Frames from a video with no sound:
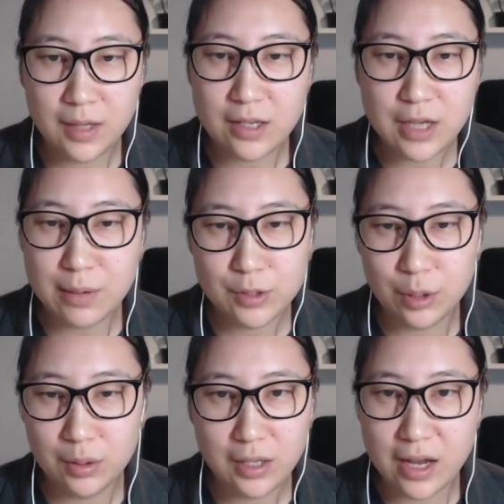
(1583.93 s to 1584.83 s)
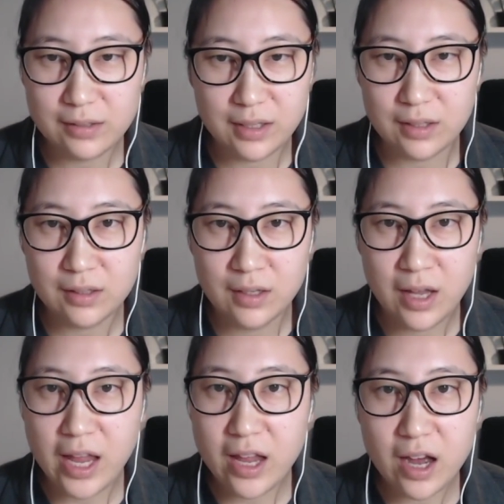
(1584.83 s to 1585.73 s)
I think
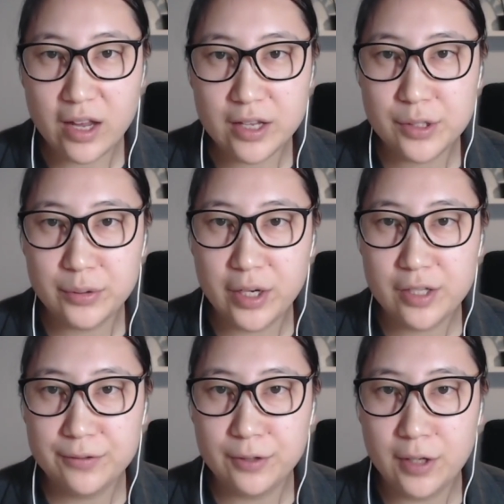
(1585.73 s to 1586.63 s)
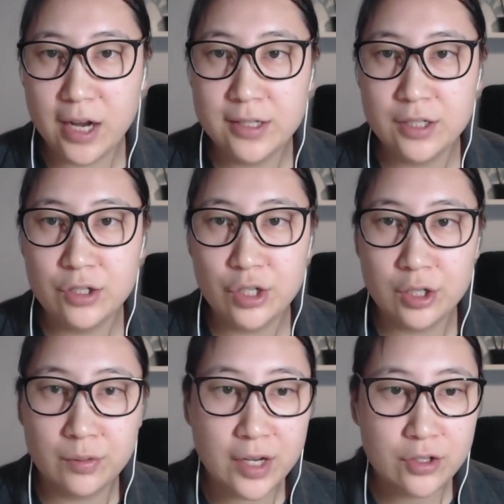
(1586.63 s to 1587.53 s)
AI is great for idea
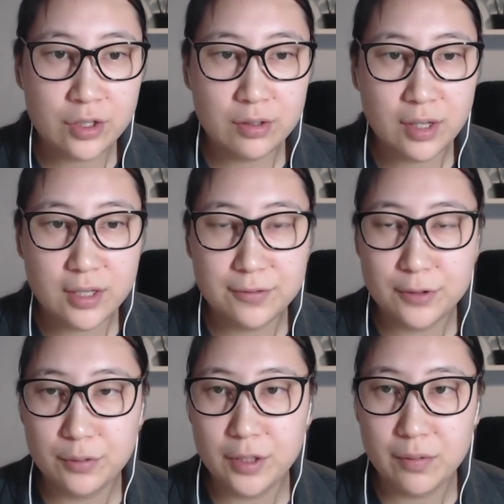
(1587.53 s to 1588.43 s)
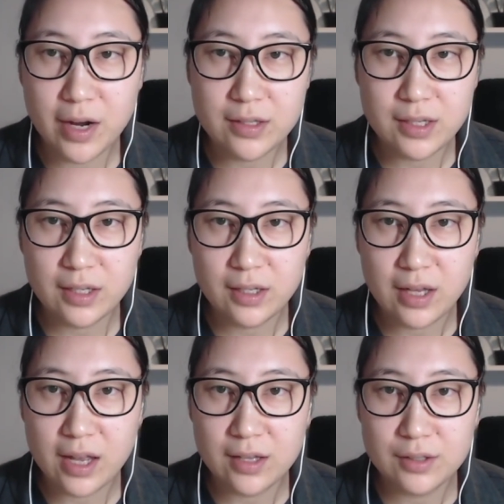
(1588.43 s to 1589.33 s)
generation. It's for rewriting
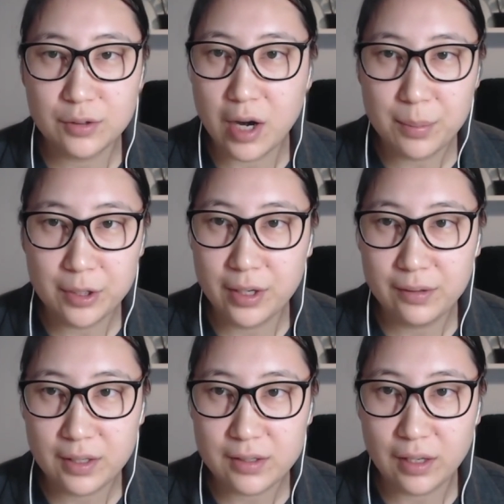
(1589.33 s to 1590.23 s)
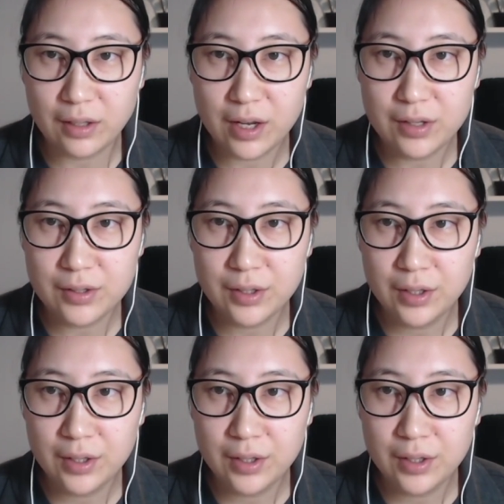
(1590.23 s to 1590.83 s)
and grammar and things like that.